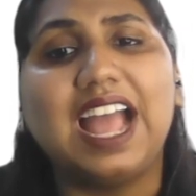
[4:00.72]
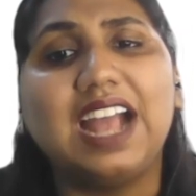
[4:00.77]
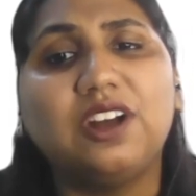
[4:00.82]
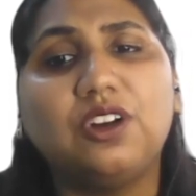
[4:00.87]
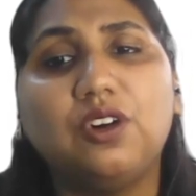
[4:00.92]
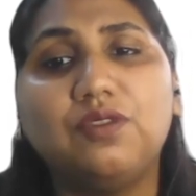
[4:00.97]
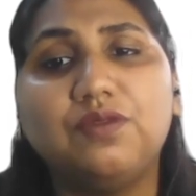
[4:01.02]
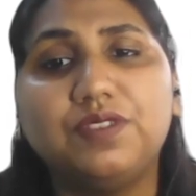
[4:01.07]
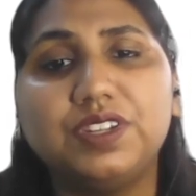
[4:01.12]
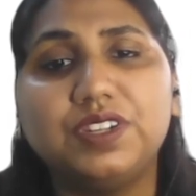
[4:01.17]

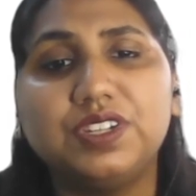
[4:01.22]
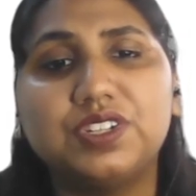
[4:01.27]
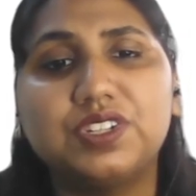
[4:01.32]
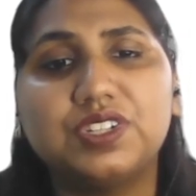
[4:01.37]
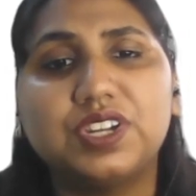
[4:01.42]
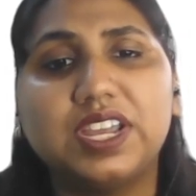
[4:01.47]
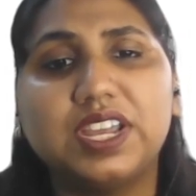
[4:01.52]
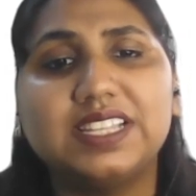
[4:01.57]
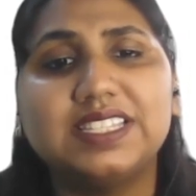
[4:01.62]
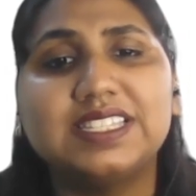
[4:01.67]
lack of
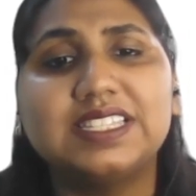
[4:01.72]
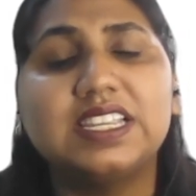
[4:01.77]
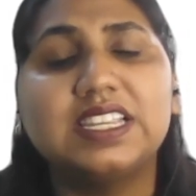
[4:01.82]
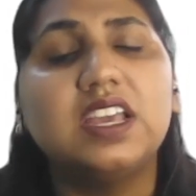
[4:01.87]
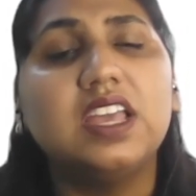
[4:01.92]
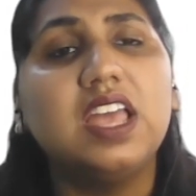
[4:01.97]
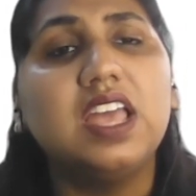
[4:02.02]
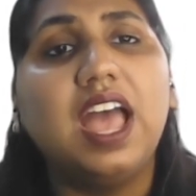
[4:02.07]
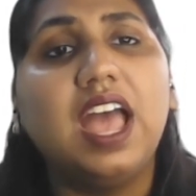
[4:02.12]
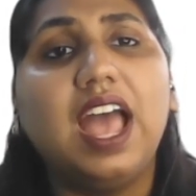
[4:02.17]
interest,
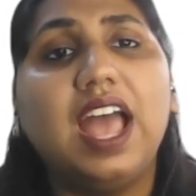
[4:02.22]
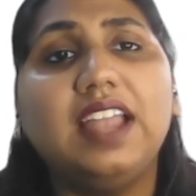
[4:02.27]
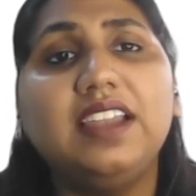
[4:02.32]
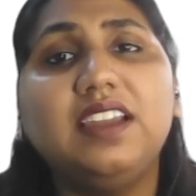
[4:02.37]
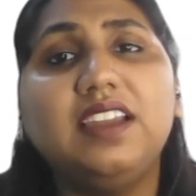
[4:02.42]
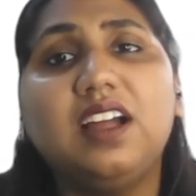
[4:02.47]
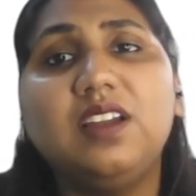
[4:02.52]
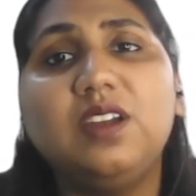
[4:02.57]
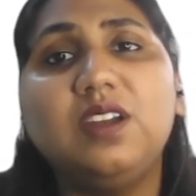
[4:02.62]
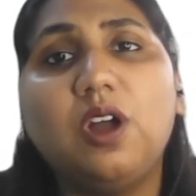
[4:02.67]

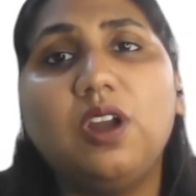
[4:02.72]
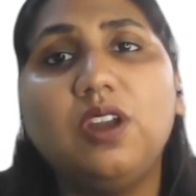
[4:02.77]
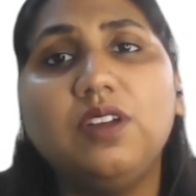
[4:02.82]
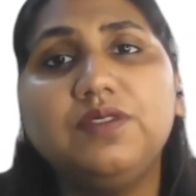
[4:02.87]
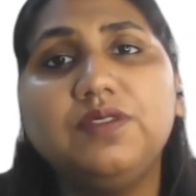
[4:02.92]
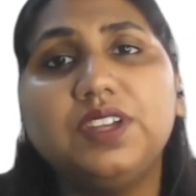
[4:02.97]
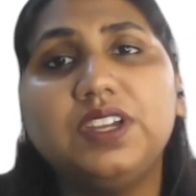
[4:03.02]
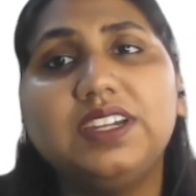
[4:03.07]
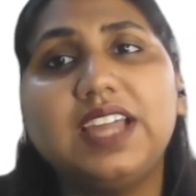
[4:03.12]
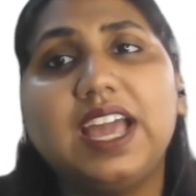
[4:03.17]
and a lot
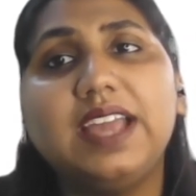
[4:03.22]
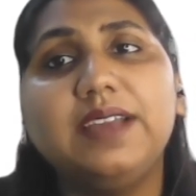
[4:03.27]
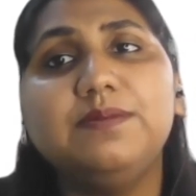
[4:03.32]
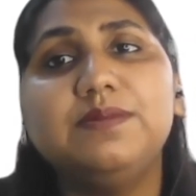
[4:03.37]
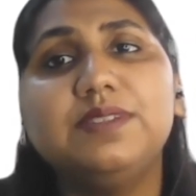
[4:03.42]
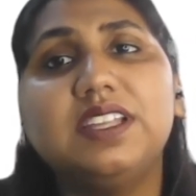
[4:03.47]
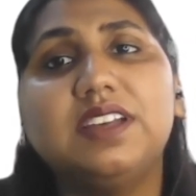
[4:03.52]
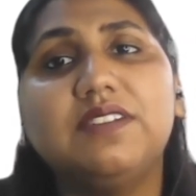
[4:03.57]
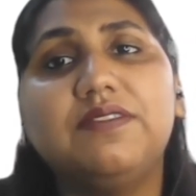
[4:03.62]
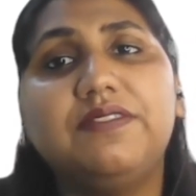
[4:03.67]
of the
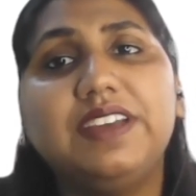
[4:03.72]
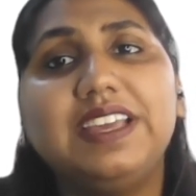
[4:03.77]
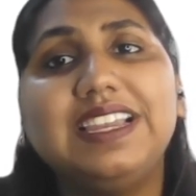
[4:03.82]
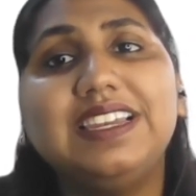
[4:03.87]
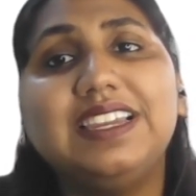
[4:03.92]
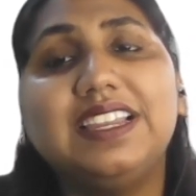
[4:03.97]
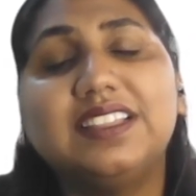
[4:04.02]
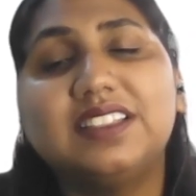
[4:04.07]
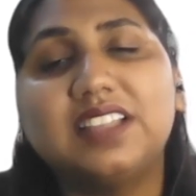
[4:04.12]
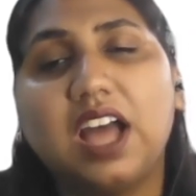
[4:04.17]
times they
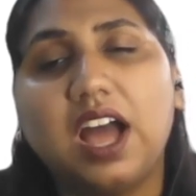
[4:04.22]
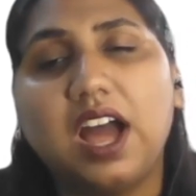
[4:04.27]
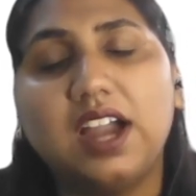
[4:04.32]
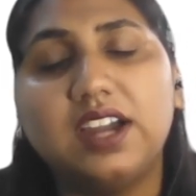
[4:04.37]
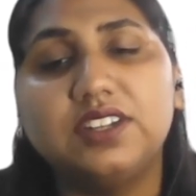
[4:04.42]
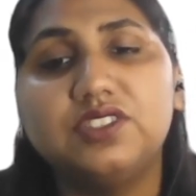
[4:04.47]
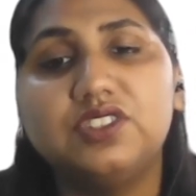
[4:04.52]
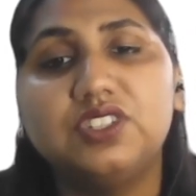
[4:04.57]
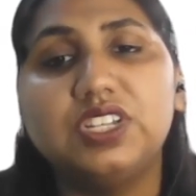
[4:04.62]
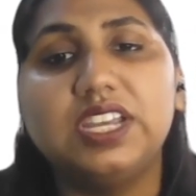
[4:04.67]
feel
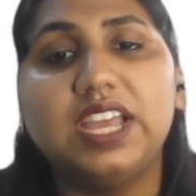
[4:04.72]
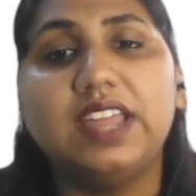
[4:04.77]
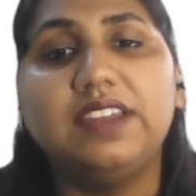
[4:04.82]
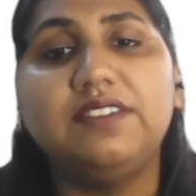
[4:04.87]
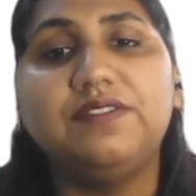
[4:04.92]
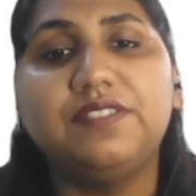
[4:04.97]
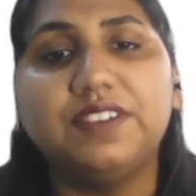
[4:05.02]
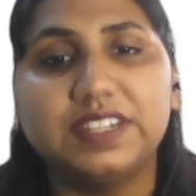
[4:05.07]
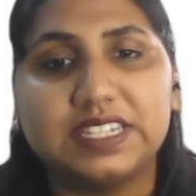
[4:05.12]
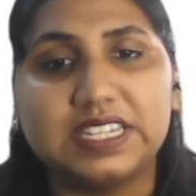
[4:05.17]
lethargy
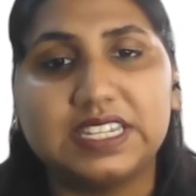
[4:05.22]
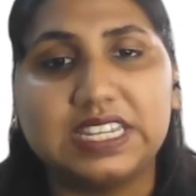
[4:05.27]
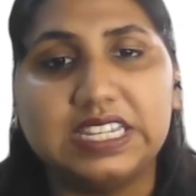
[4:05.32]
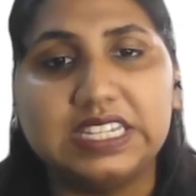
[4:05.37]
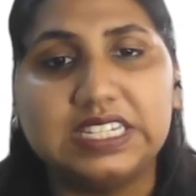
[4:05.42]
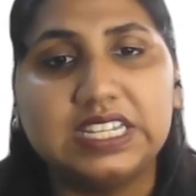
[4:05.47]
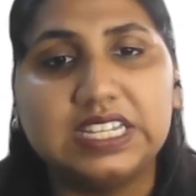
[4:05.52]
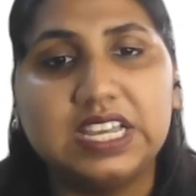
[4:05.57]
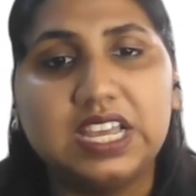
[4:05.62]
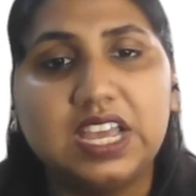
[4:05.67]
and
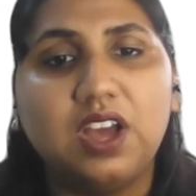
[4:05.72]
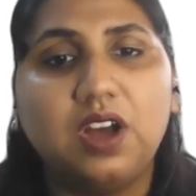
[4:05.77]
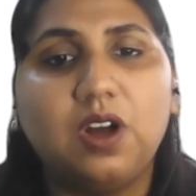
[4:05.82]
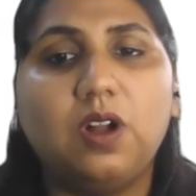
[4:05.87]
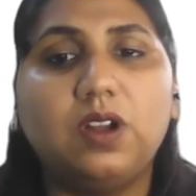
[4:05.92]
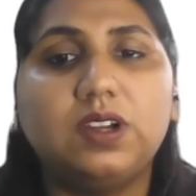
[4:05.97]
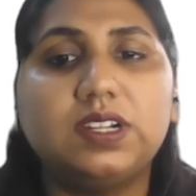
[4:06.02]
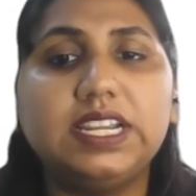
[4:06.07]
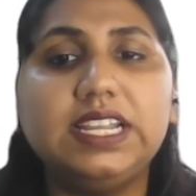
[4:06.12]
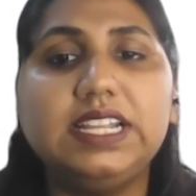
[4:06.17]
fatigued.
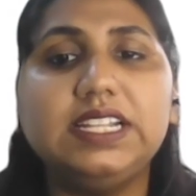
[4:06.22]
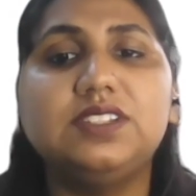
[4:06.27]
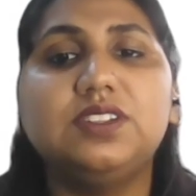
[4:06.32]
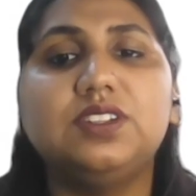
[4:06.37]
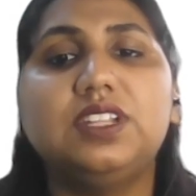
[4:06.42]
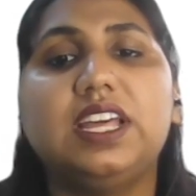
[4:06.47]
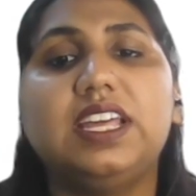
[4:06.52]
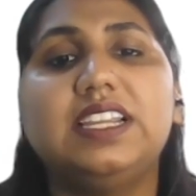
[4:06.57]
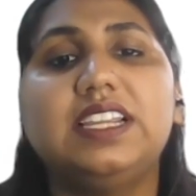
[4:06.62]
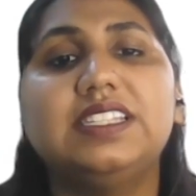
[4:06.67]
All right,
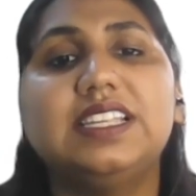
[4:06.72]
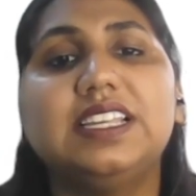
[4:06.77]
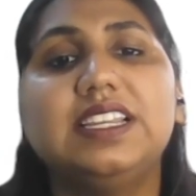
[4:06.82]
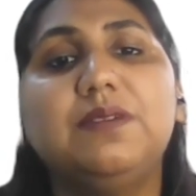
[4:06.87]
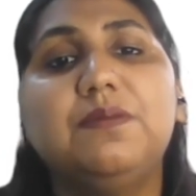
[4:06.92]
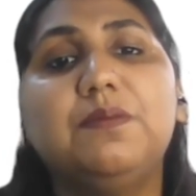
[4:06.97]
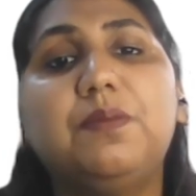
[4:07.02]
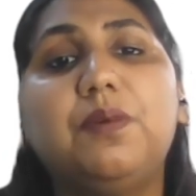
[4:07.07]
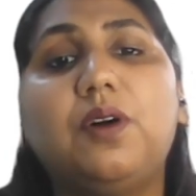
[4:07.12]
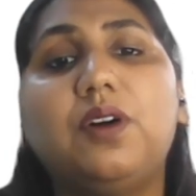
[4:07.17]
so there is
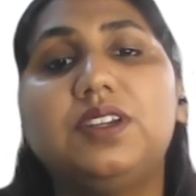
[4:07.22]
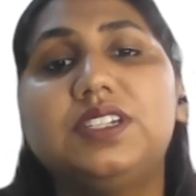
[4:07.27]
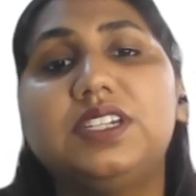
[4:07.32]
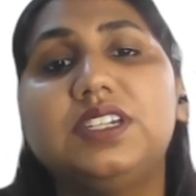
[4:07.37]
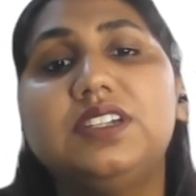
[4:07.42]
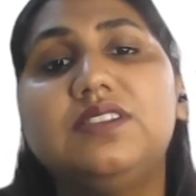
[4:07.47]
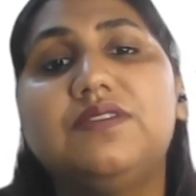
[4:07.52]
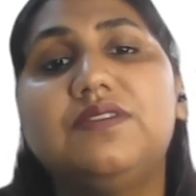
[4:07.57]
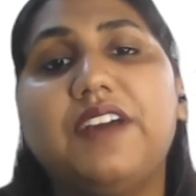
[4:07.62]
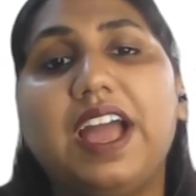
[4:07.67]
an
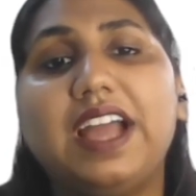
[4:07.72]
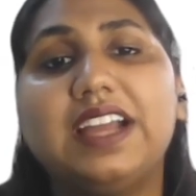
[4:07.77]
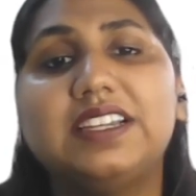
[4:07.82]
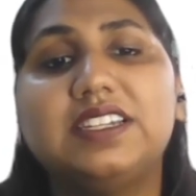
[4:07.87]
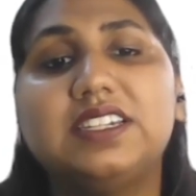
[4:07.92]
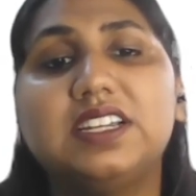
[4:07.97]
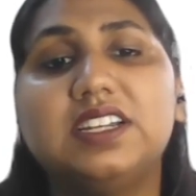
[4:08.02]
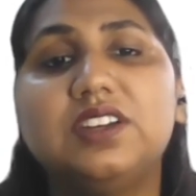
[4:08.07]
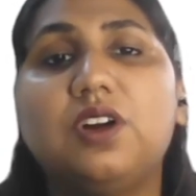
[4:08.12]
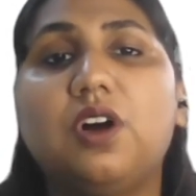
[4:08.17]
important
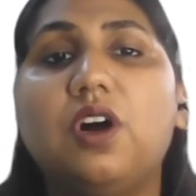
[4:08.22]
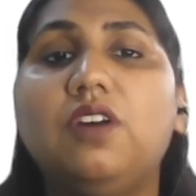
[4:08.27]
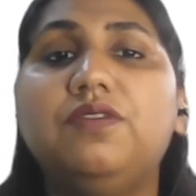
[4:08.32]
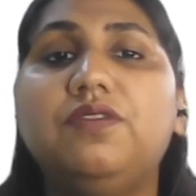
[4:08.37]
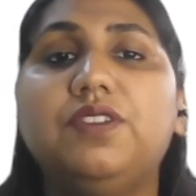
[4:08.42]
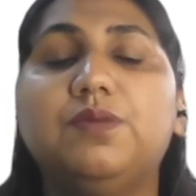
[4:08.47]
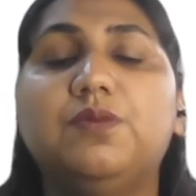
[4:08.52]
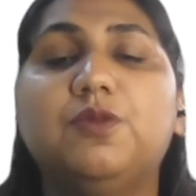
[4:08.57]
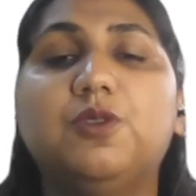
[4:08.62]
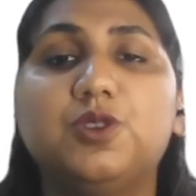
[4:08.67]
factor
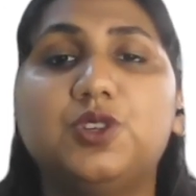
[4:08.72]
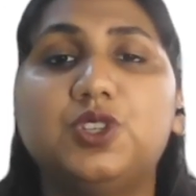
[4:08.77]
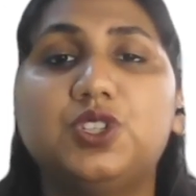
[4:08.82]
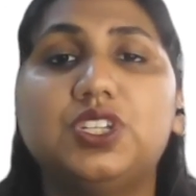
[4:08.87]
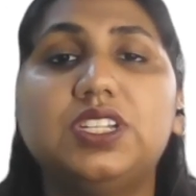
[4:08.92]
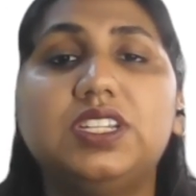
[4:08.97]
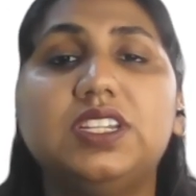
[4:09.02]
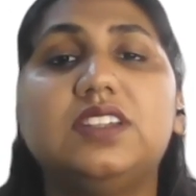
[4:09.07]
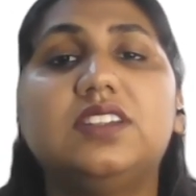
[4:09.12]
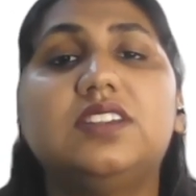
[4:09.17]
of
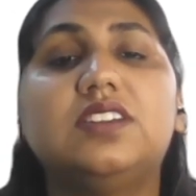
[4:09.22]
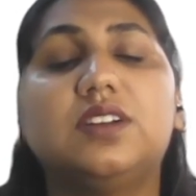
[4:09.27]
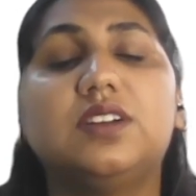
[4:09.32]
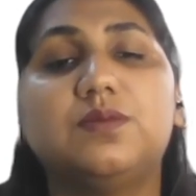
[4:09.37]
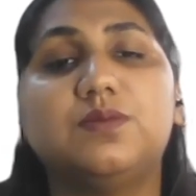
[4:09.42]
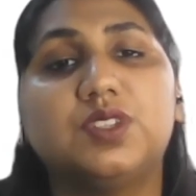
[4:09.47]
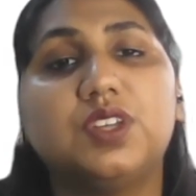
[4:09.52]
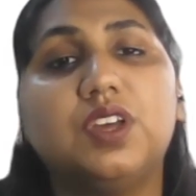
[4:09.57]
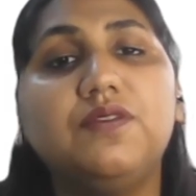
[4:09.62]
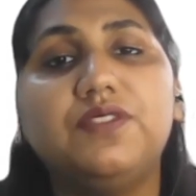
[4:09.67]
emotion in
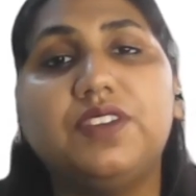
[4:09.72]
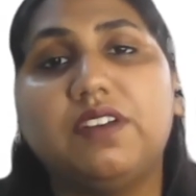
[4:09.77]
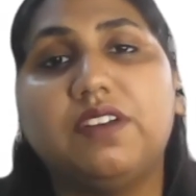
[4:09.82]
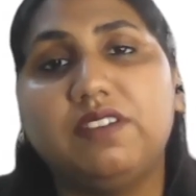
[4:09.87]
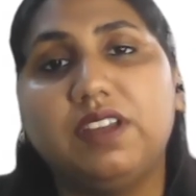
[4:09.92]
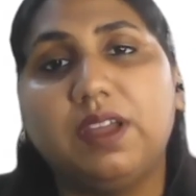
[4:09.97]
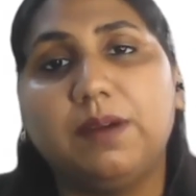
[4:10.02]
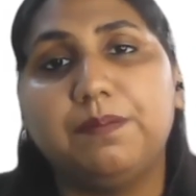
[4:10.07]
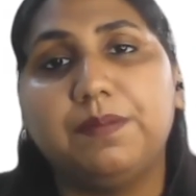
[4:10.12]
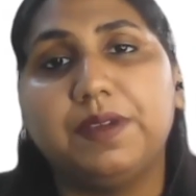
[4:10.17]
terms of
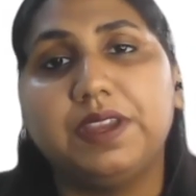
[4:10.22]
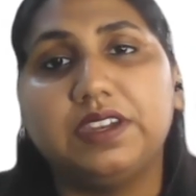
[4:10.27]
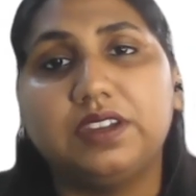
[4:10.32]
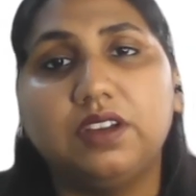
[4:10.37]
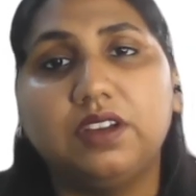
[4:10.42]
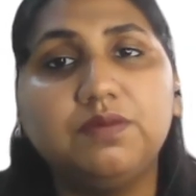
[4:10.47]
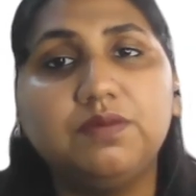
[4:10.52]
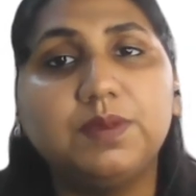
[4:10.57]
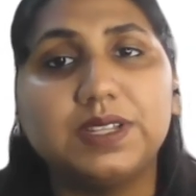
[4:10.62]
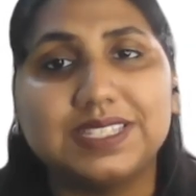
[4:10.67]

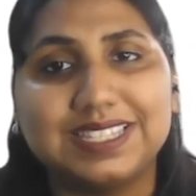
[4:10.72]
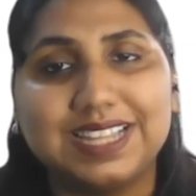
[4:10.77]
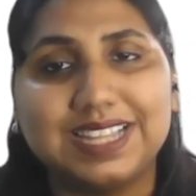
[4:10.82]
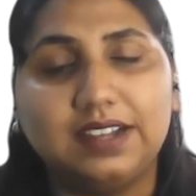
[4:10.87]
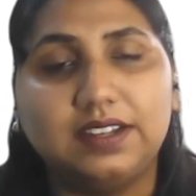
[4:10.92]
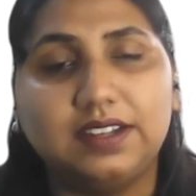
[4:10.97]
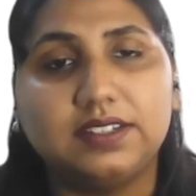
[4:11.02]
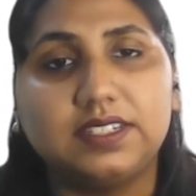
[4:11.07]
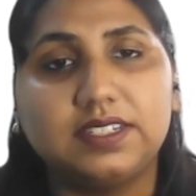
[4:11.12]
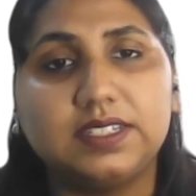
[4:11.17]
development of
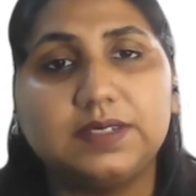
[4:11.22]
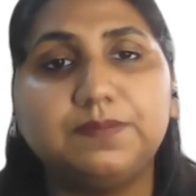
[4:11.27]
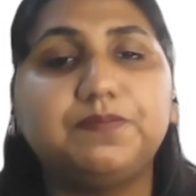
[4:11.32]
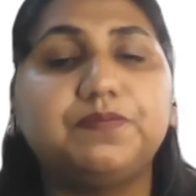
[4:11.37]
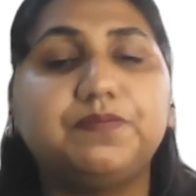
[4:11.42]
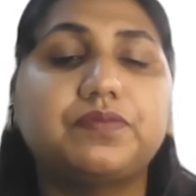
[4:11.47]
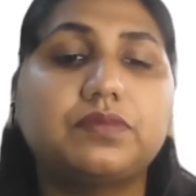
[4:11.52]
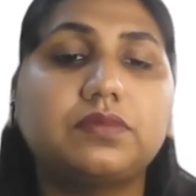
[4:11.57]
personality.